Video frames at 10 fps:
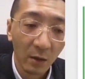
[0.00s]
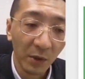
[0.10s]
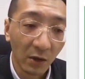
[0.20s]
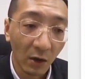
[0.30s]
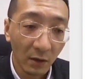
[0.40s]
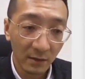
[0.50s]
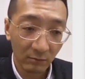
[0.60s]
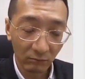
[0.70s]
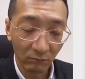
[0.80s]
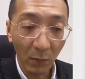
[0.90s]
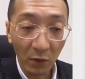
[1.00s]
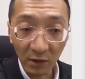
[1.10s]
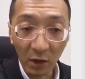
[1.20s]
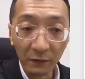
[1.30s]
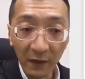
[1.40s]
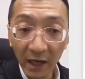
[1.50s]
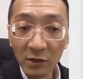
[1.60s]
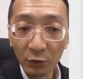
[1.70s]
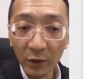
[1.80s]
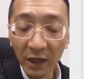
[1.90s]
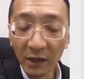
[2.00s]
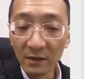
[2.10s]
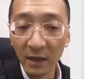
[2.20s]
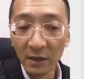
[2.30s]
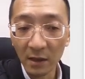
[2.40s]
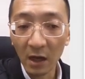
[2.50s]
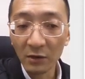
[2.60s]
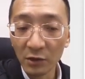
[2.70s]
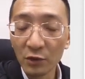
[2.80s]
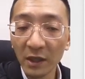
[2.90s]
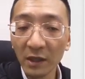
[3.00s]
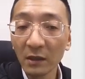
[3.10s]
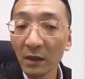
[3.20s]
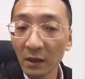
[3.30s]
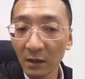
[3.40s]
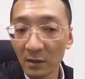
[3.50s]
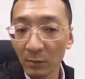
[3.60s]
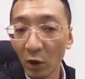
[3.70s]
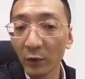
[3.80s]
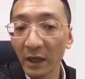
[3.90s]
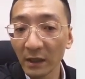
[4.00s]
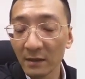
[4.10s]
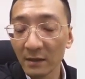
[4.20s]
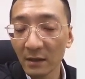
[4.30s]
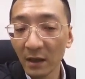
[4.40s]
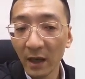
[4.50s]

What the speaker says: because most of the engine readings is concentrated in the small readings,